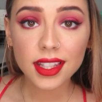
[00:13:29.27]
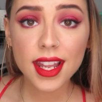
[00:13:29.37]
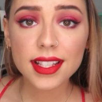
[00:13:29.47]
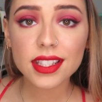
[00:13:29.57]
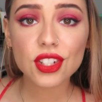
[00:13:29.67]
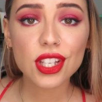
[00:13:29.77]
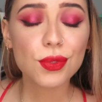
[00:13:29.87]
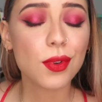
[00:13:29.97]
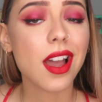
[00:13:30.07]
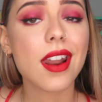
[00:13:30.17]
And ladies and
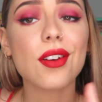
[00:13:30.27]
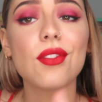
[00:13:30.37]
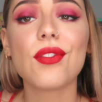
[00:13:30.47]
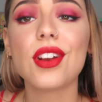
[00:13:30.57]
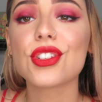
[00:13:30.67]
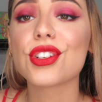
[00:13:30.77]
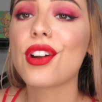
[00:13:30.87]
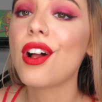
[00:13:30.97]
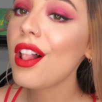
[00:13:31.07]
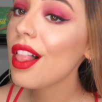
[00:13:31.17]
gents, we gotta finish
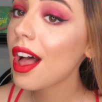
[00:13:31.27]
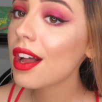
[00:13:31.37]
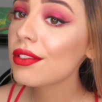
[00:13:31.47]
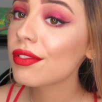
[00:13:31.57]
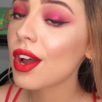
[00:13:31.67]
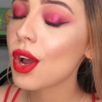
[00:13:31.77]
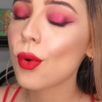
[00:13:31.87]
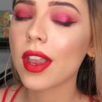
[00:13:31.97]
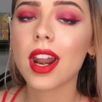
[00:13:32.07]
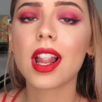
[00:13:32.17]
it all off.
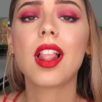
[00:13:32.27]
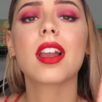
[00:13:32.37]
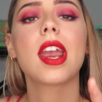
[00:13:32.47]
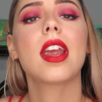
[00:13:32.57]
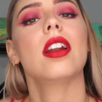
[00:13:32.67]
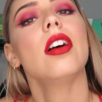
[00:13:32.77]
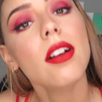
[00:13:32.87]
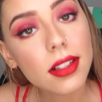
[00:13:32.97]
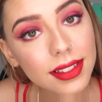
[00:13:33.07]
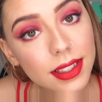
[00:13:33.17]
We gotta lock it
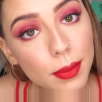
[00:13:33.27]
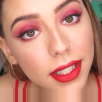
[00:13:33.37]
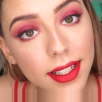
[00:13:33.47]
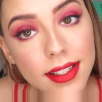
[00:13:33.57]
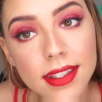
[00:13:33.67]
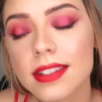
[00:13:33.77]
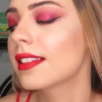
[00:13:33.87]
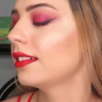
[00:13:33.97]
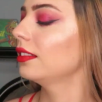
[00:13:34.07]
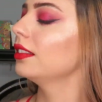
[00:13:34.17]
all into place
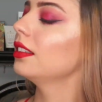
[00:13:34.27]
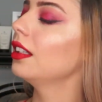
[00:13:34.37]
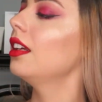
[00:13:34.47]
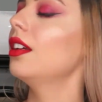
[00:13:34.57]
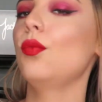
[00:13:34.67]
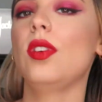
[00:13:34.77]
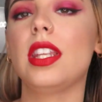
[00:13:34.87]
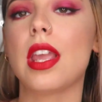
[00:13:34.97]
with